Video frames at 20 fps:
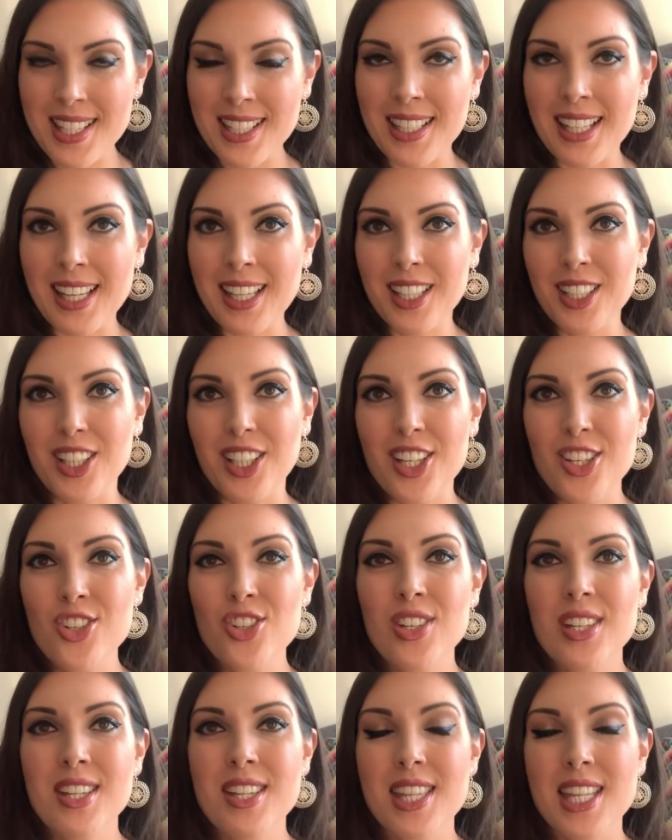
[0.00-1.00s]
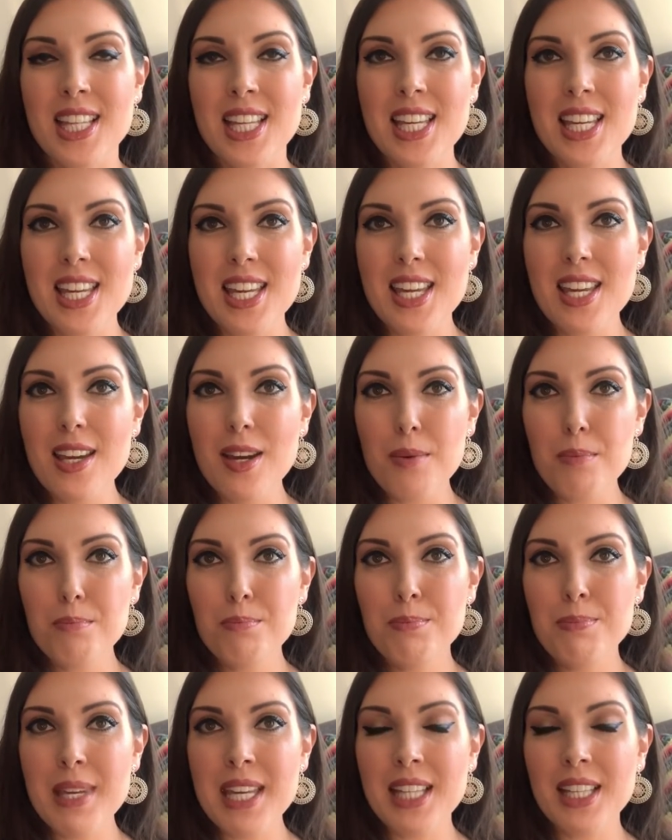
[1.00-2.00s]
in English is that he
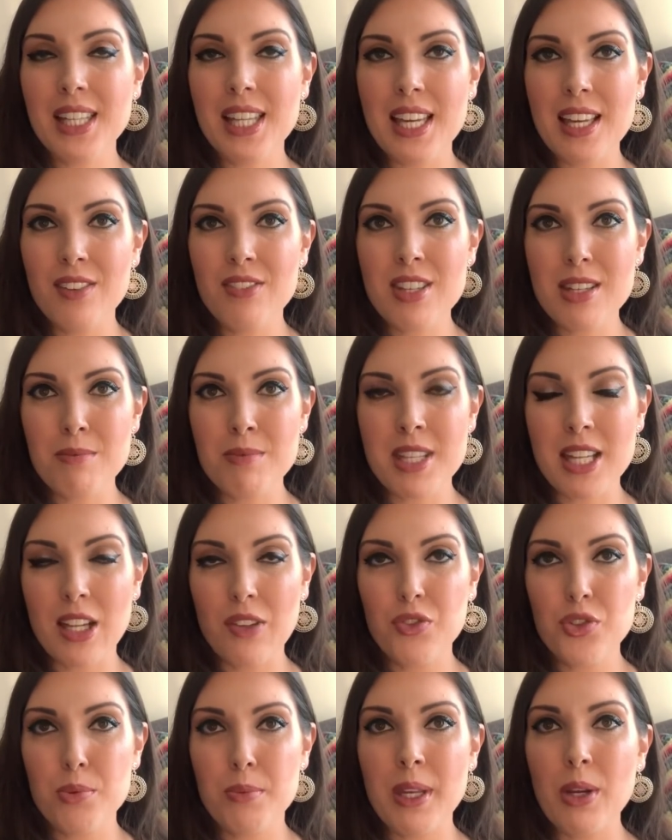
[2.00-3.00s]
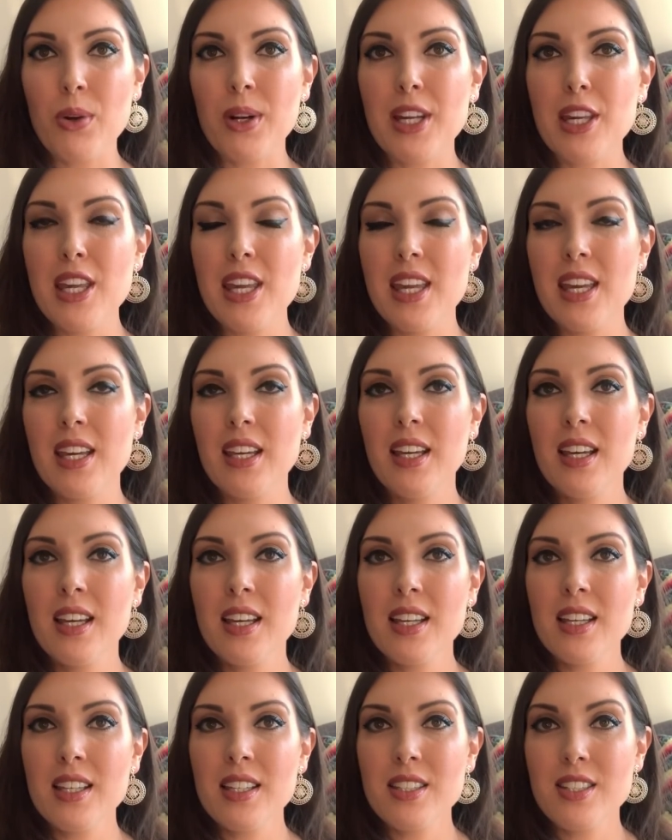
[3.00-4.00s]
believes himself to be, or he
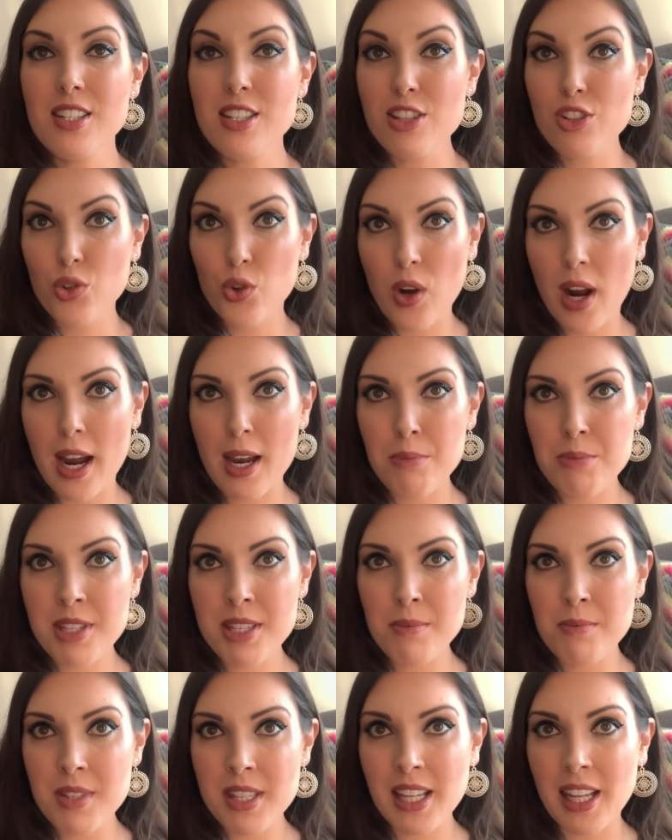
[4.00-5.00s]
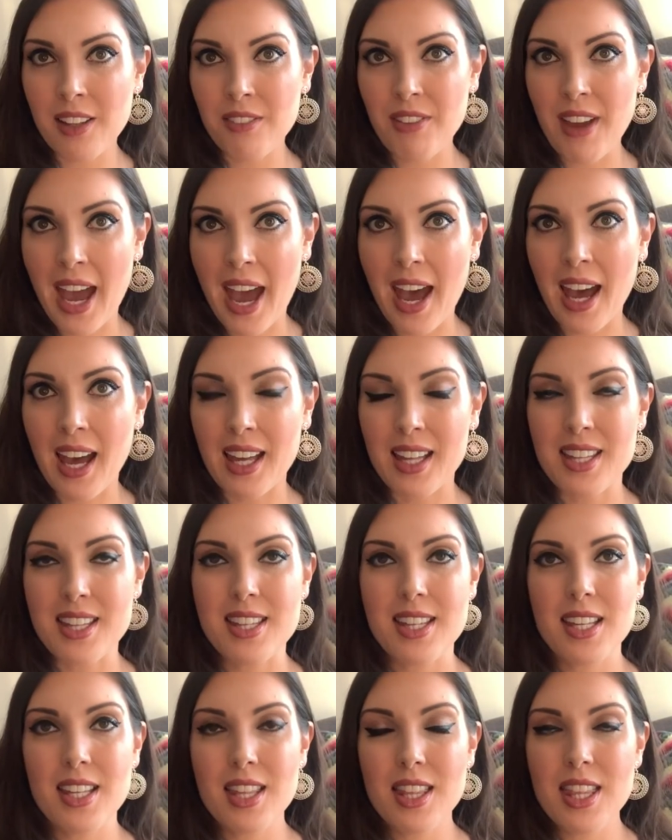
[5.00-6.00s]
describes himself
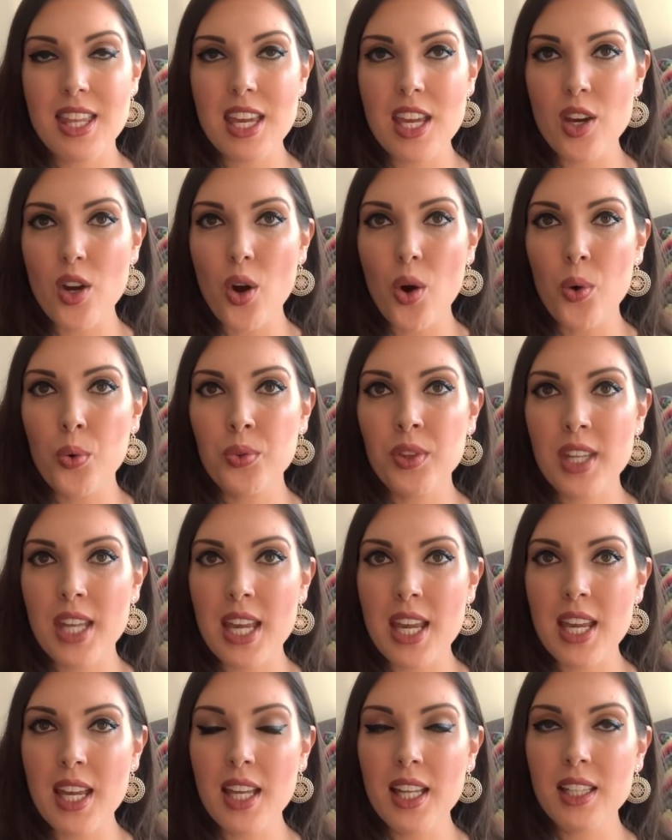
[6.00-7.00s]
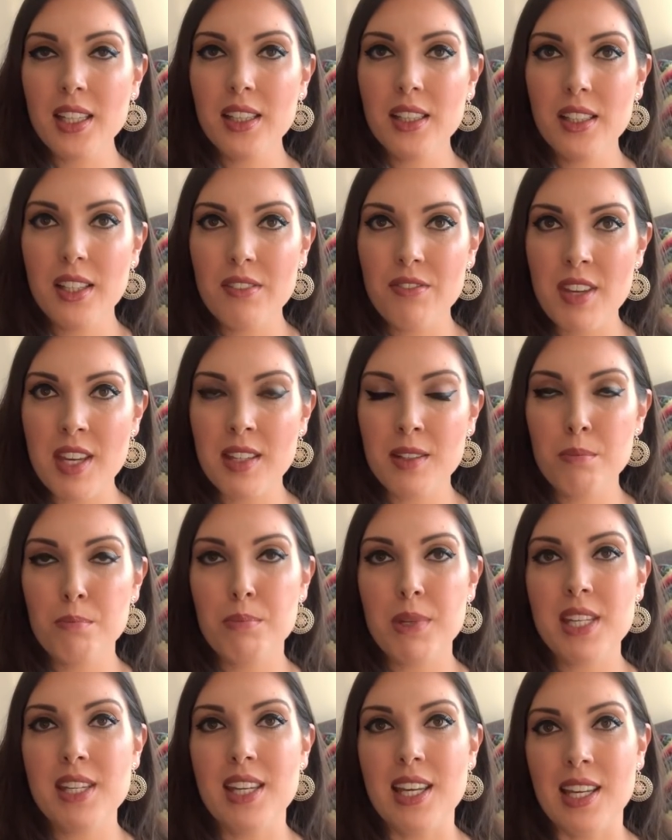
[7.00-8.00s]
as, the only living
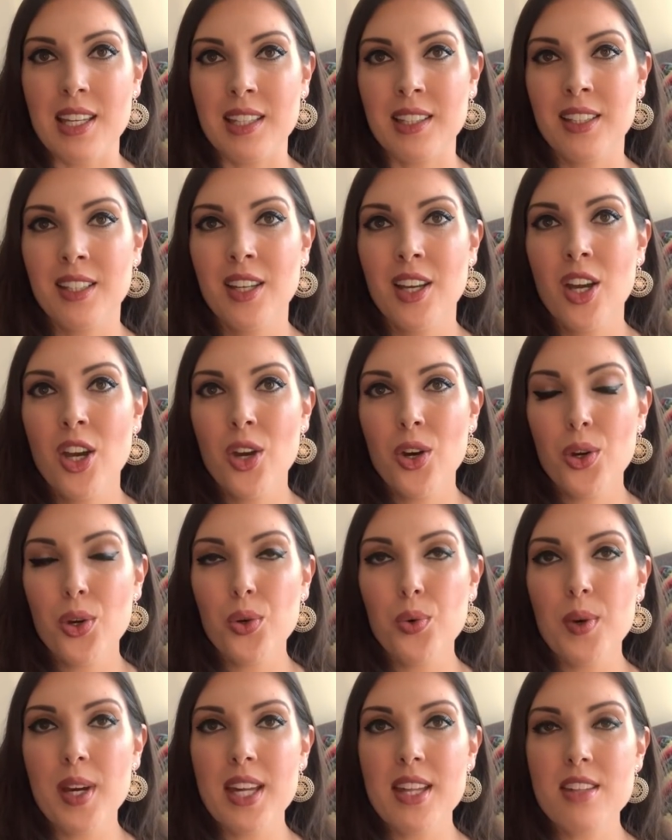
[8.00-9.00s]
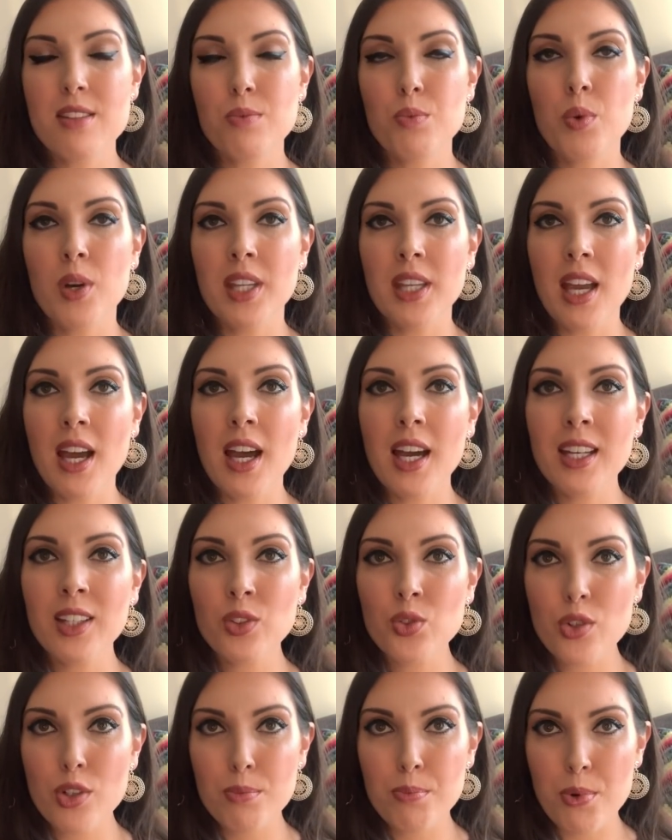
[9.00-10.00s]
being who is
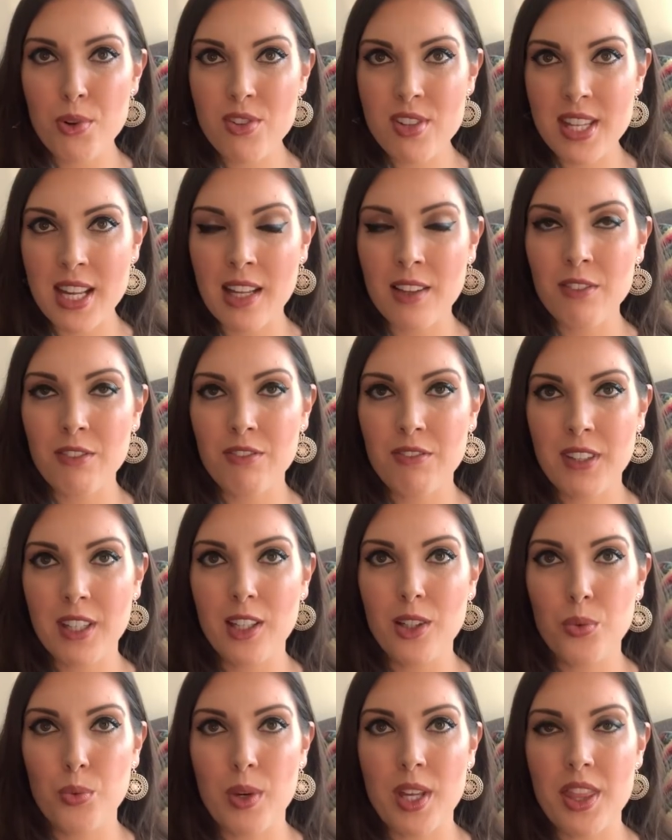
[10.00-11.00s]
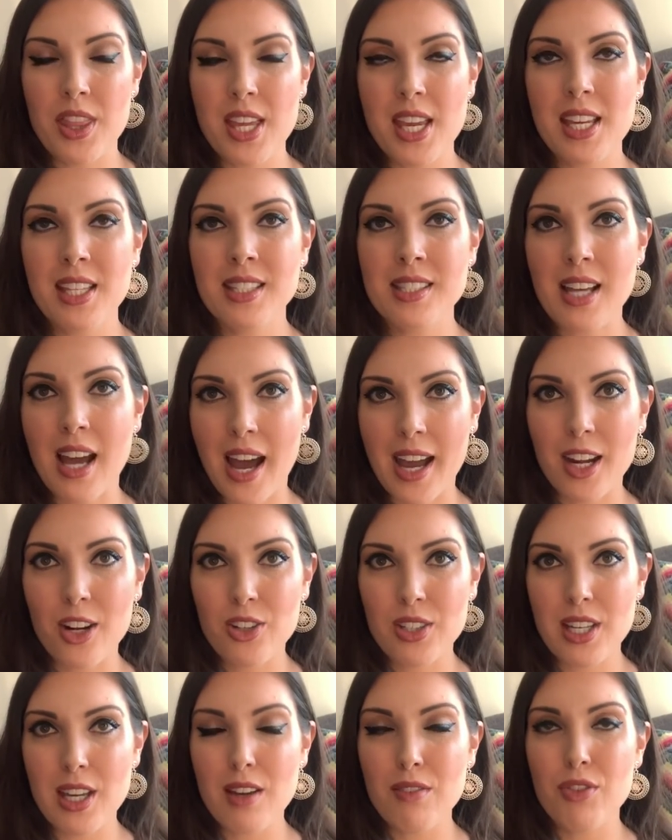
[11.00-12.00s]
100% filled with the
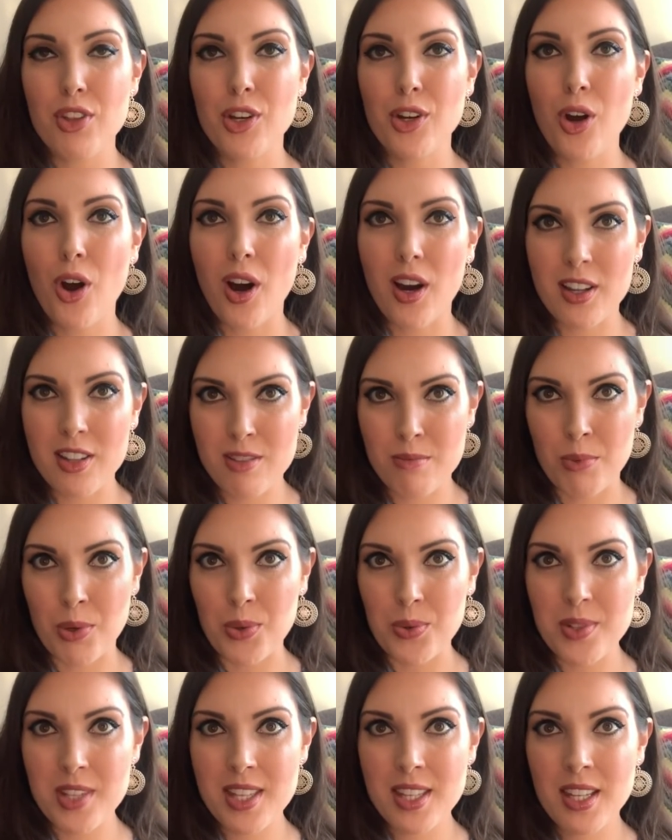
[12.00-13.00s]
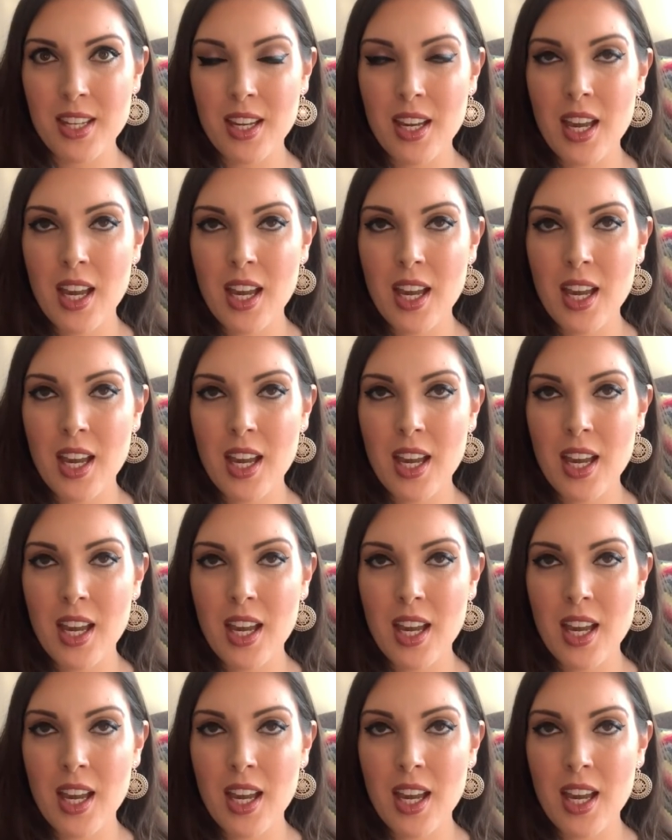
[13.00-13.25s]
entirety of the cosmos.